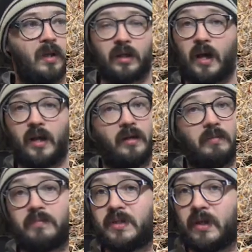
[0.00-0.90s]
got
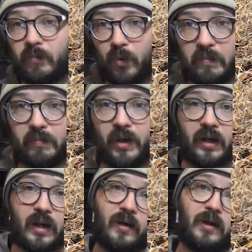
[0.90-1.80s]
a 7-point
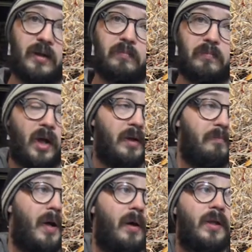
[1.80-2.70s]
buck out on
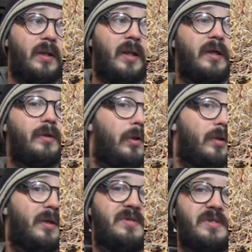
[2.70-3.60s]
public land
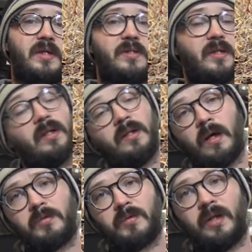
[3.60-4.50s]
early season.
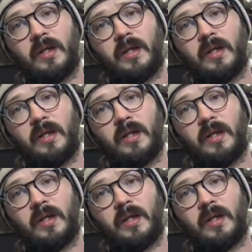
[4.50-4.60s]
That was really